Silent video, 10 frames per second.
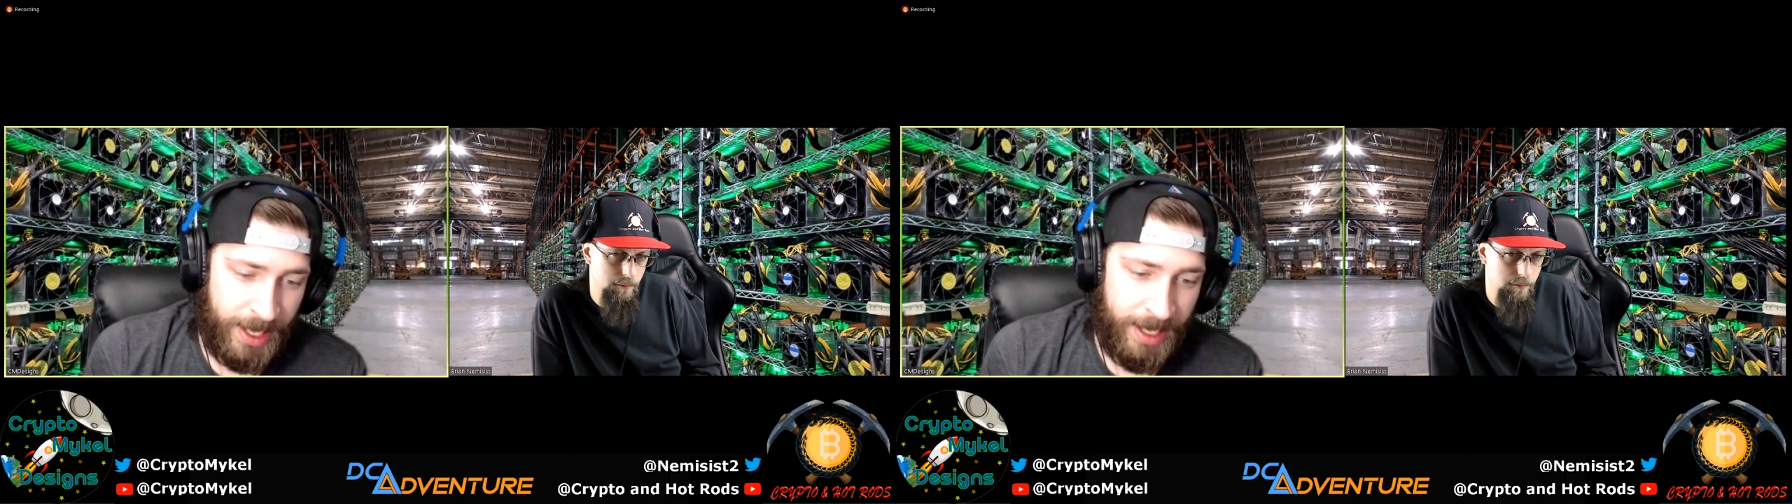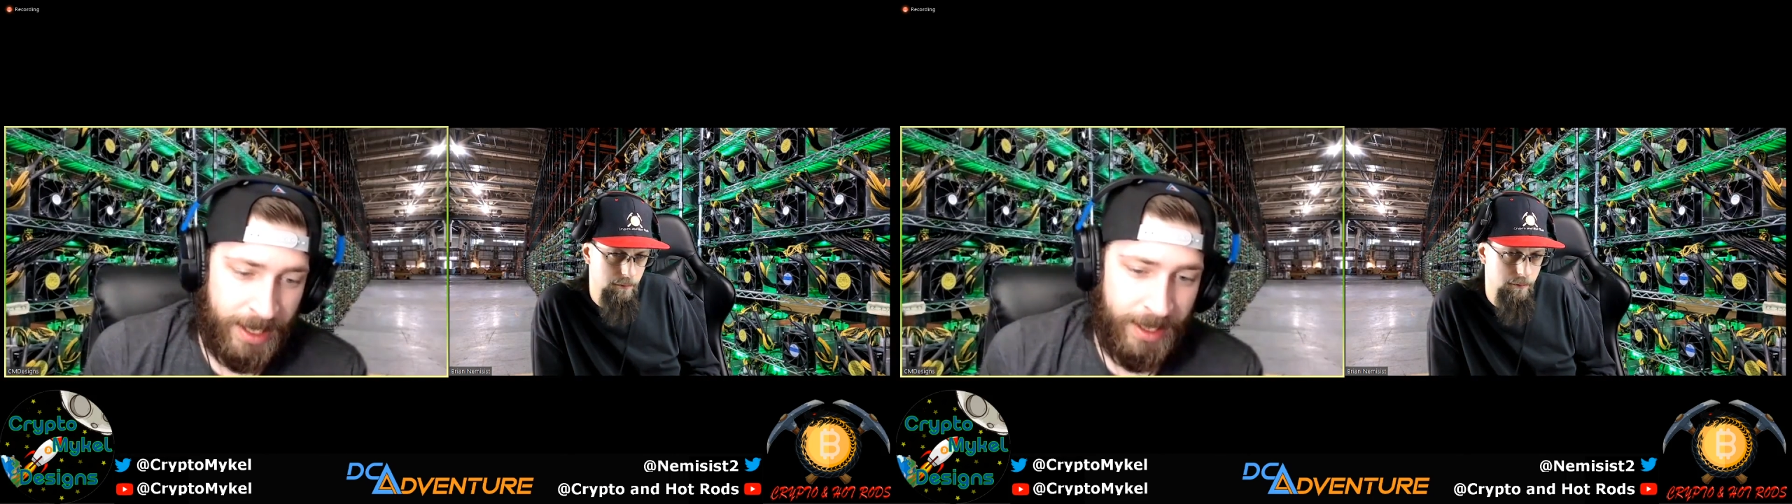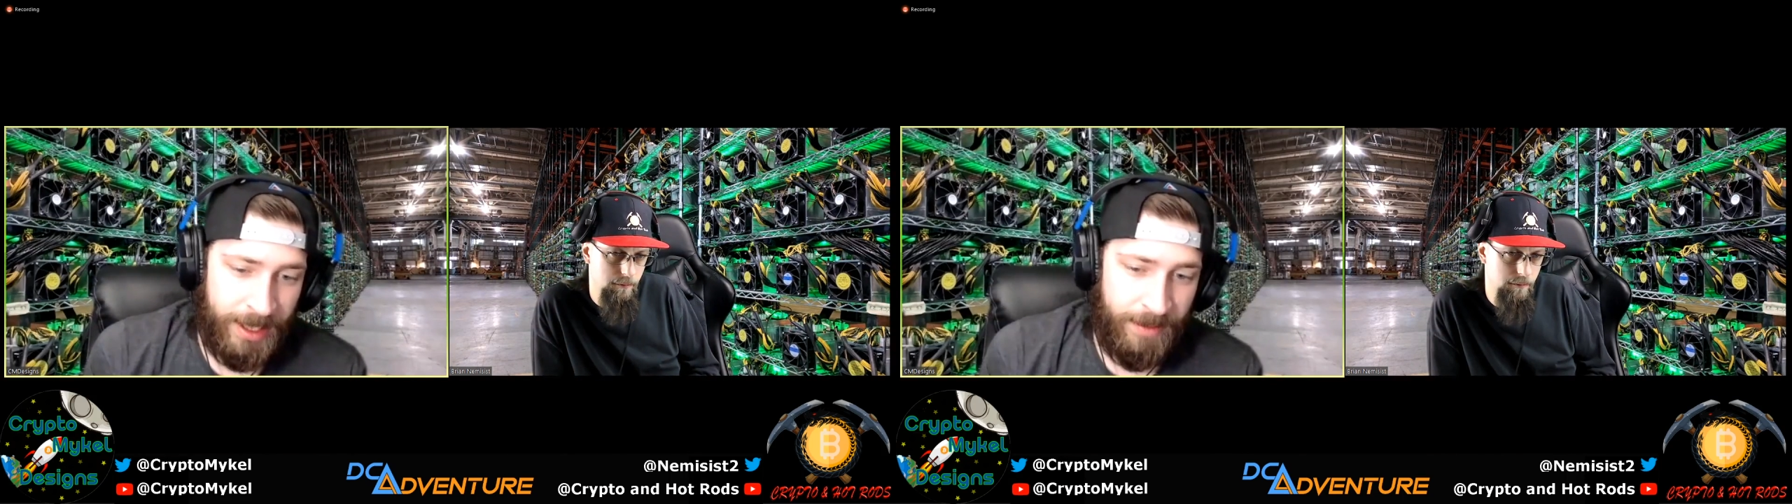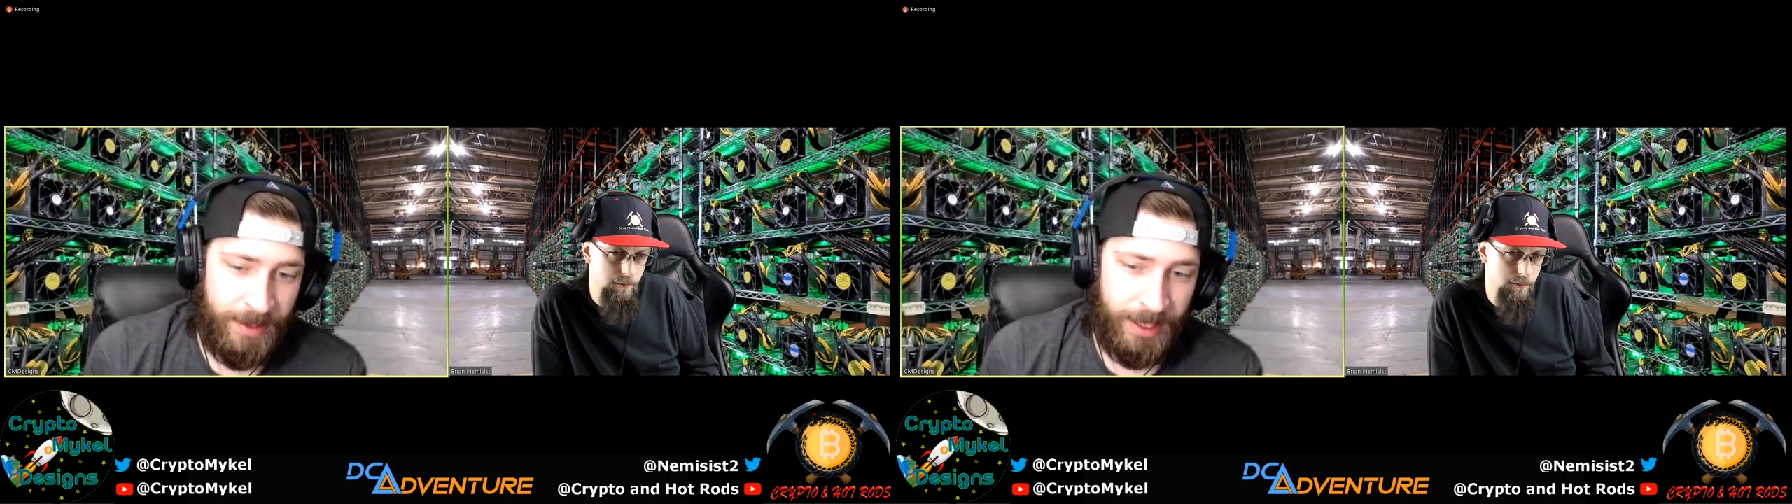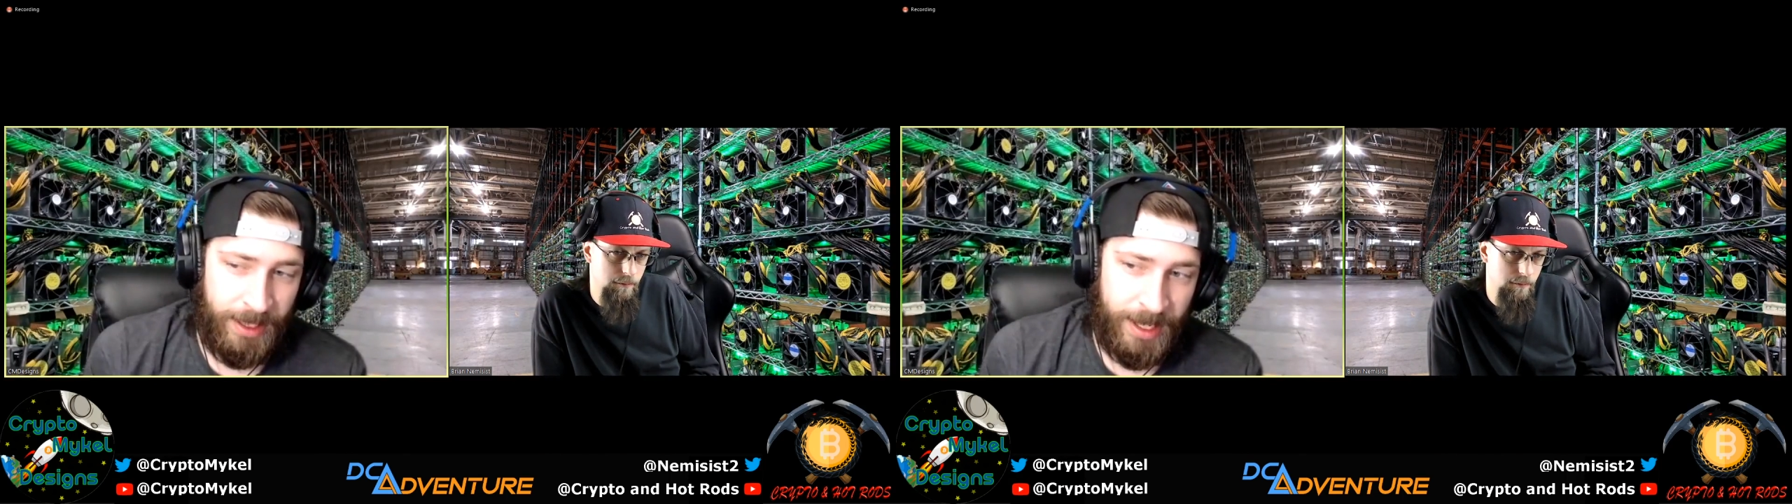at it and
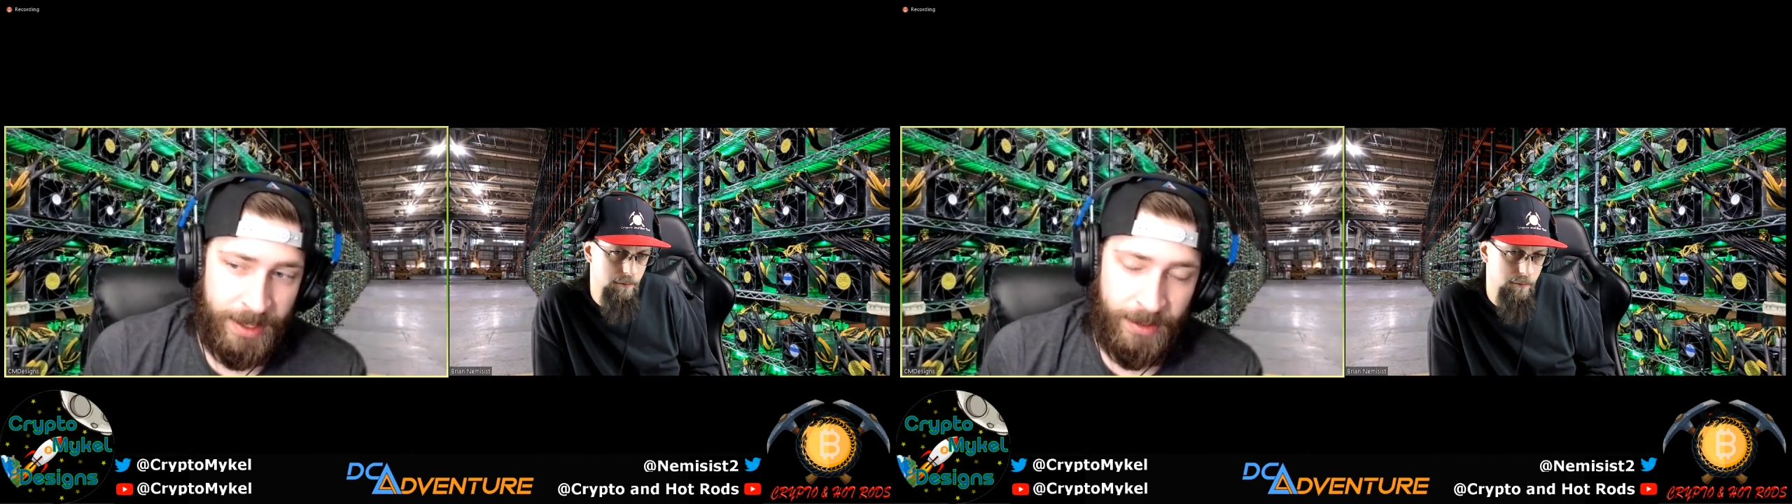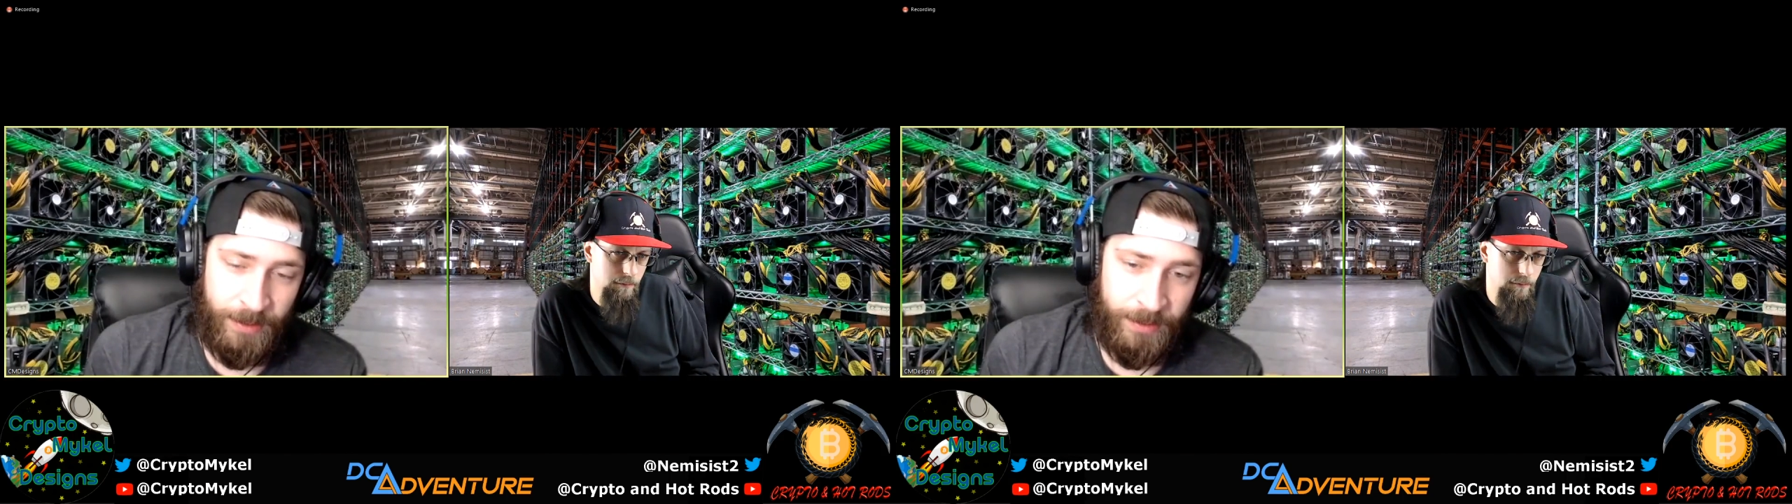everything, and I don't